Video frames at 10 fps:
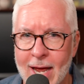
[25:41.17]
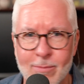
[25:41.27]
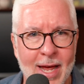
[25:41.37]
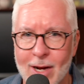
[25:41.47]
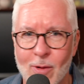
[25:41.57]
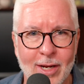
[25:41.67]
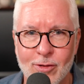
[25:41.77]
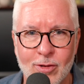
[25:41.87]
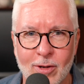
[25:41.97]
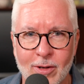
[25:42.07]
I'm not quite
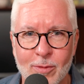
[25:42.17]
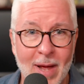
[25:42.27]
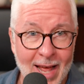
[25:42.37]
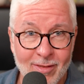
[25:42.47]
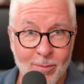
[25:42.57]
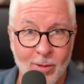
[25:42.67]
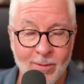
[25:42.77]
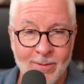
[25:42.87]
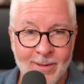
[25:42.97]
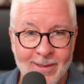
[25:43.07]
sure. It's possible.